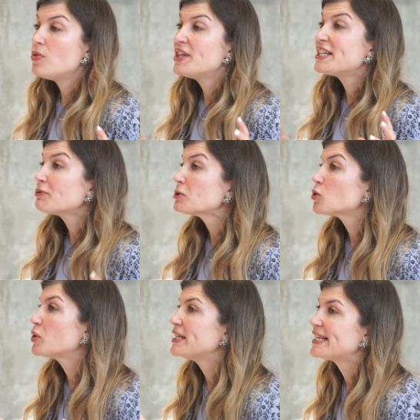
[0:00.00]
The difference
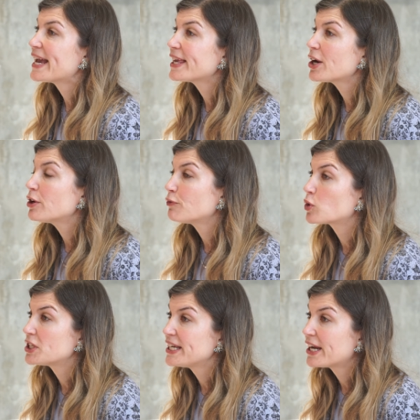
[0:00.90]
between 10 karat,
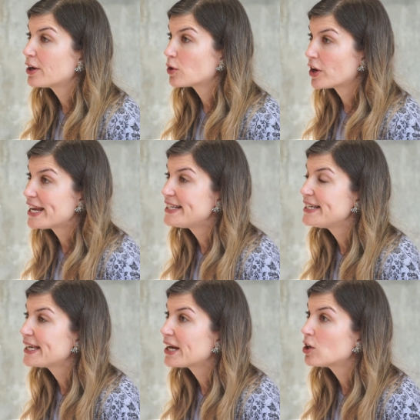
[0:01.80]
14 karat, or
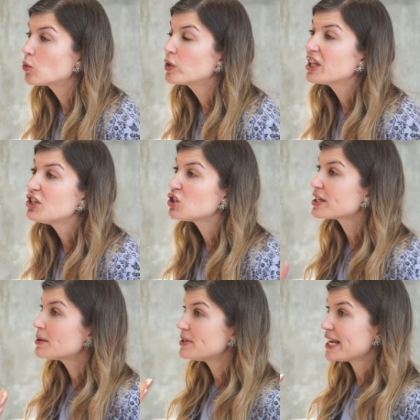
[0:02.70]
18 karat really
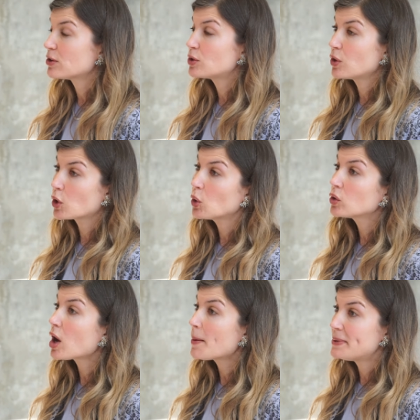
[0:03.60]
just comes down to the
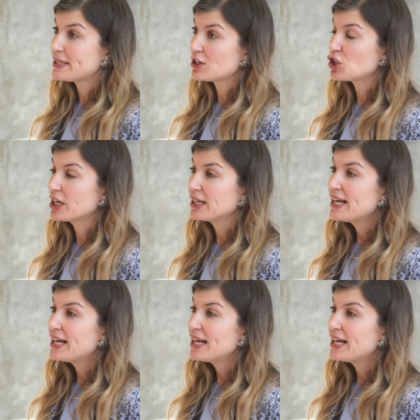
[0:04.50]
gold composition.